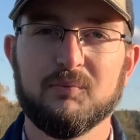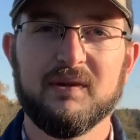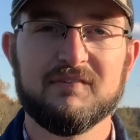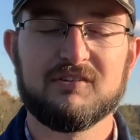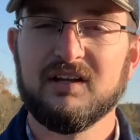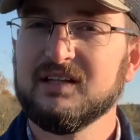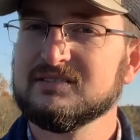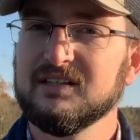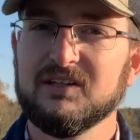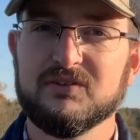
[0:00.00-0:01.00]
They have
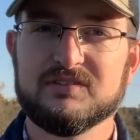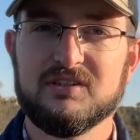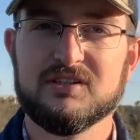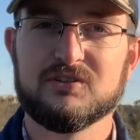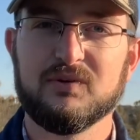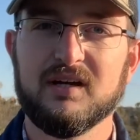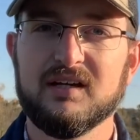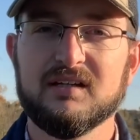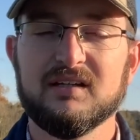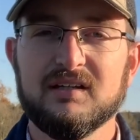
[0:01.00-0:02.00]
Clydesdales that you get to
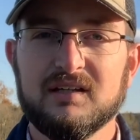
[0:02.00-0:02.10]
ride